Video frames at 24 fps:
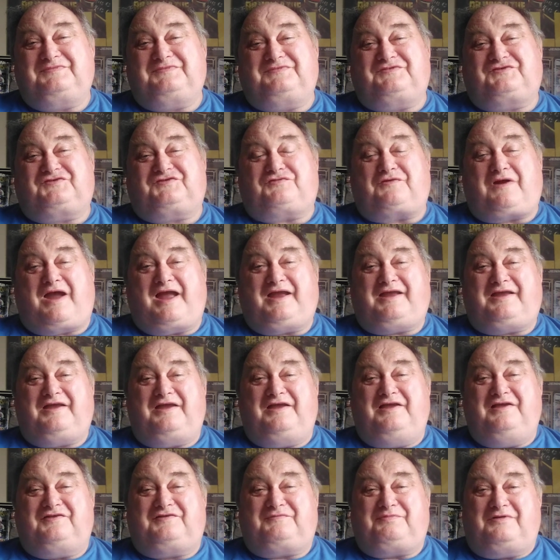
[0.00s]
track
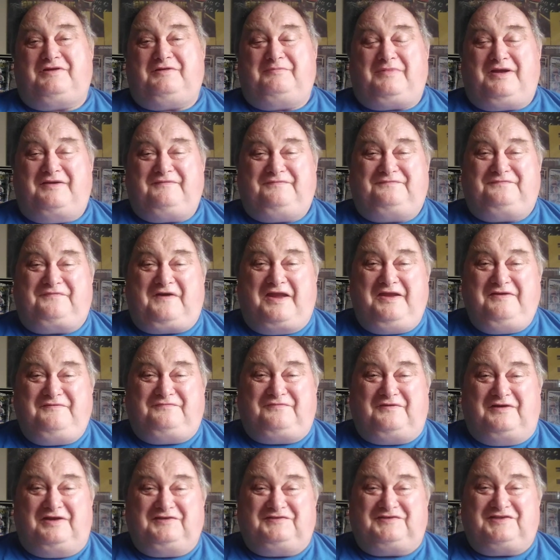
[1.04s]
is one of my
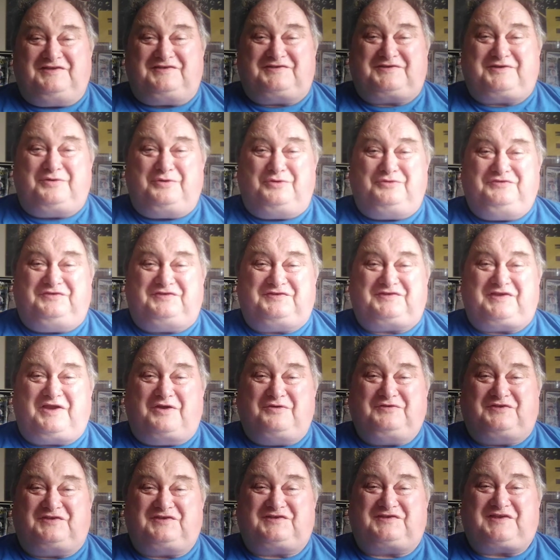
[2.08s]
favorites. It's called So
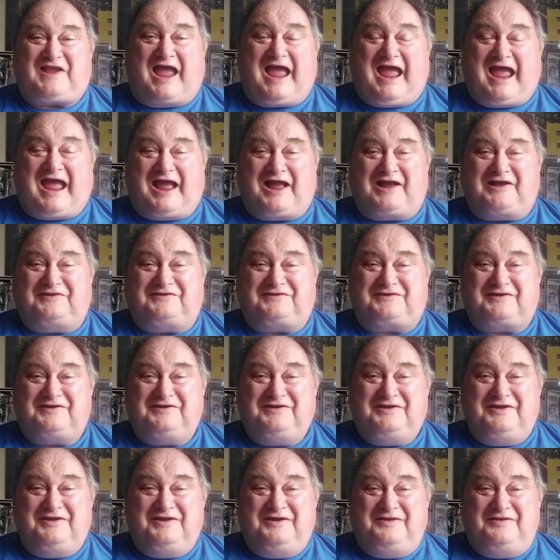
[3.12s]
Sad,
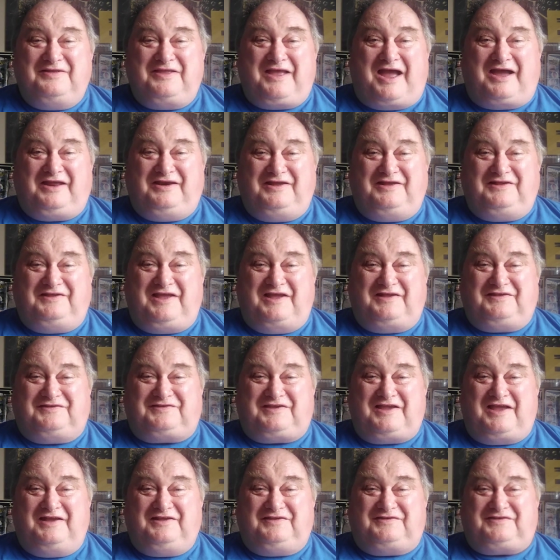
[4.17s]
and
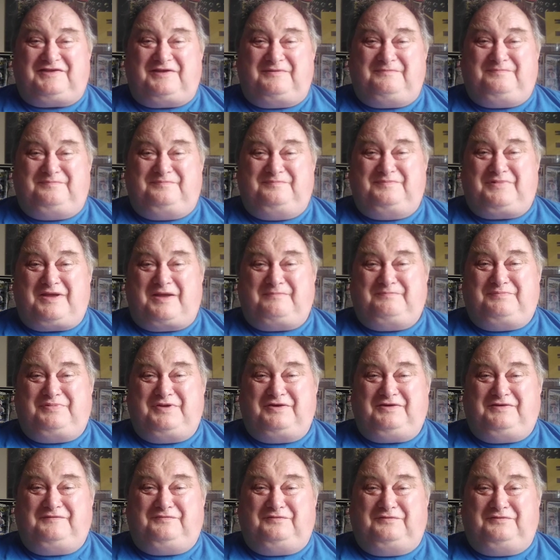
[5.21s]
it's a
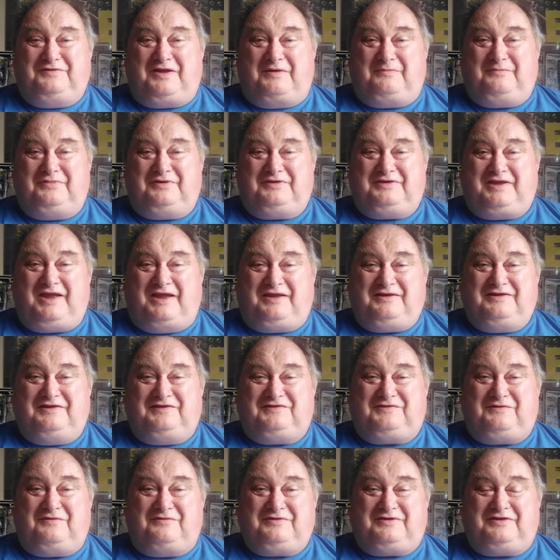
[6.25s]
beautiful number. Again,
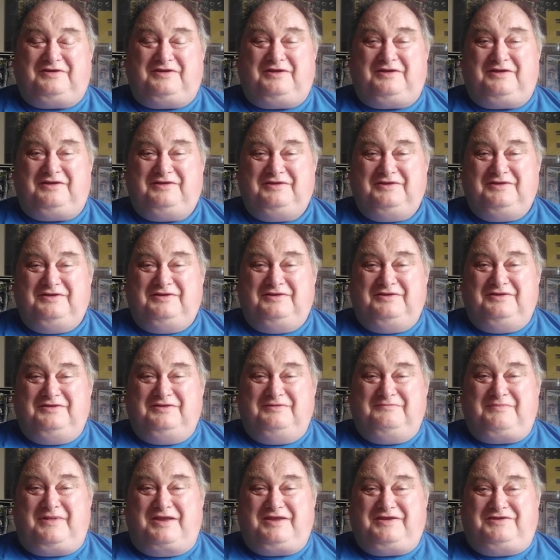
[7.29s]
it's not going to
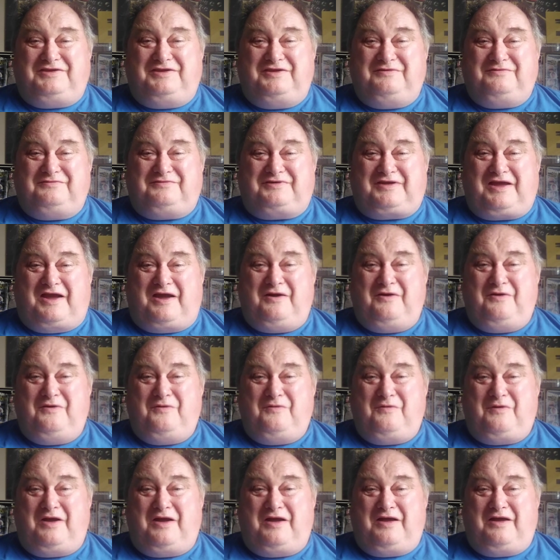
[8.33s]
make you
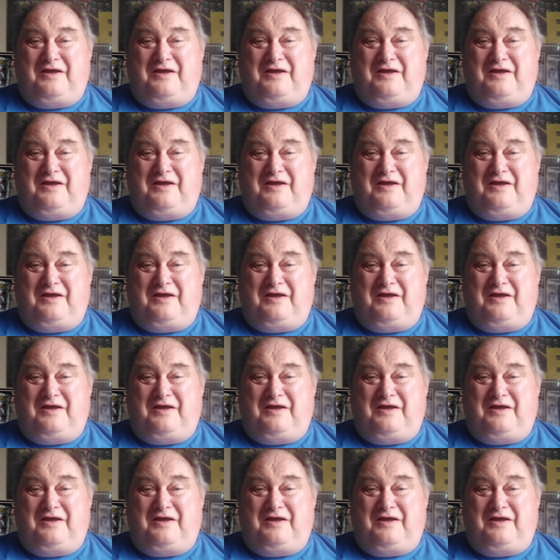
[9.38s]
go